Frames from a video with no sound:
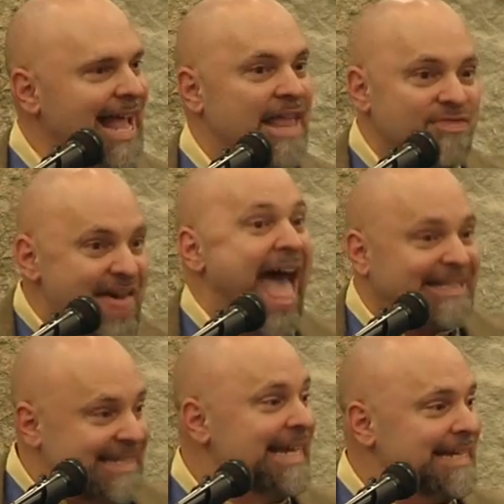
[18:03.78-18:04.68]
And
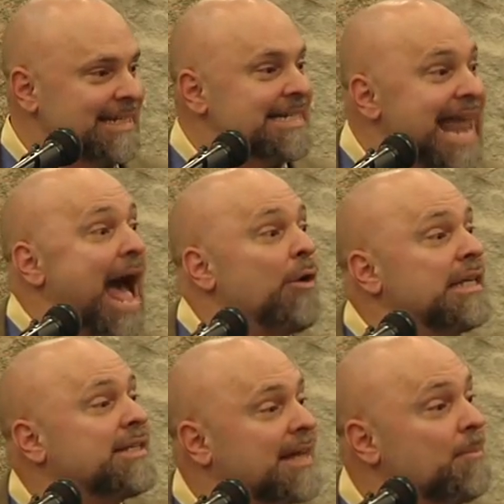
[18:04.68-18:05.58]
that's it. Now
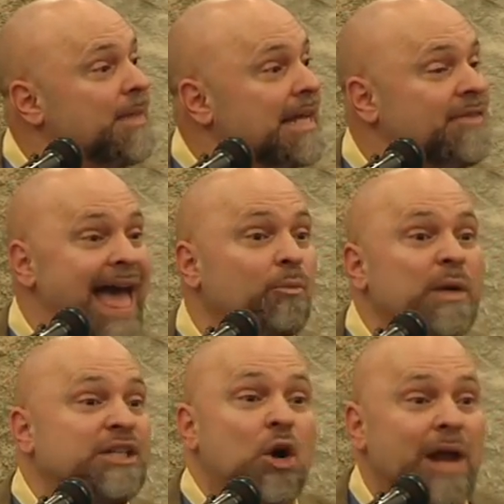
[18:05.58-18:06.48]
it is something
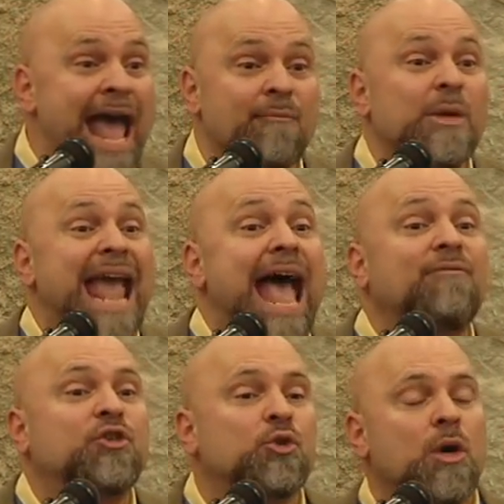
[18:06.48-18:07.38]
that we don't have, we
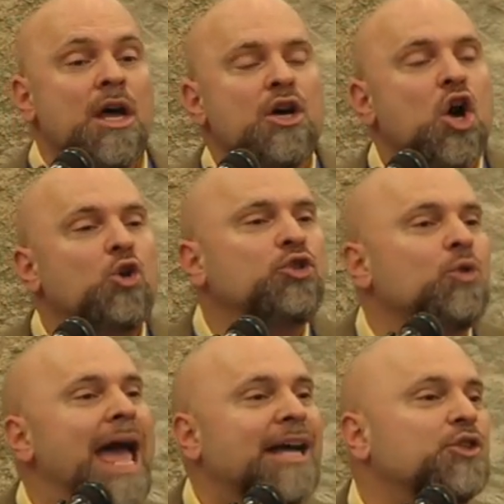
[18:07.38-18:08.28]
have to go
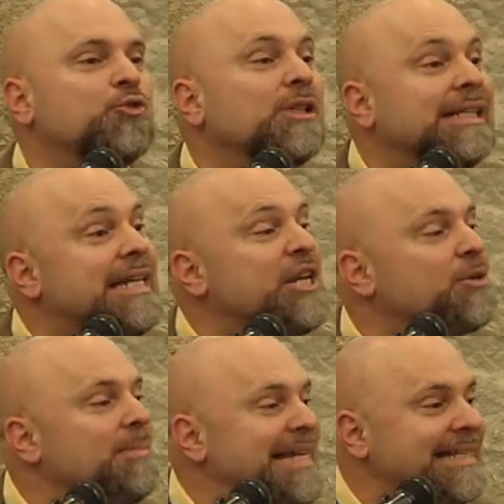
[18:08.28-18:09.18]
to extra
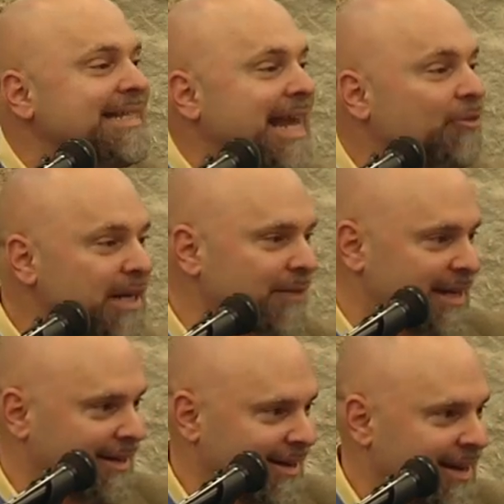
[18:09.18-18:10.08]
linear means to get rid of
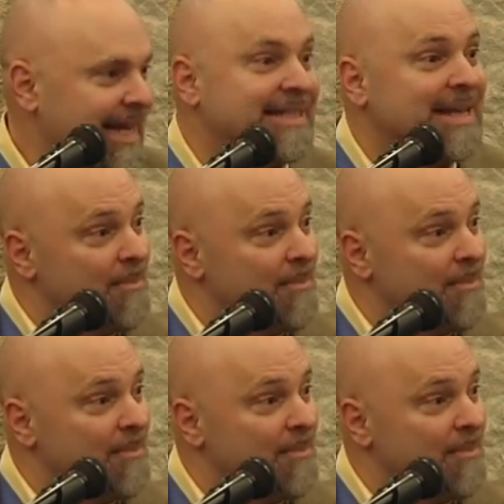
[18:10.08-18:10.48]
it. It's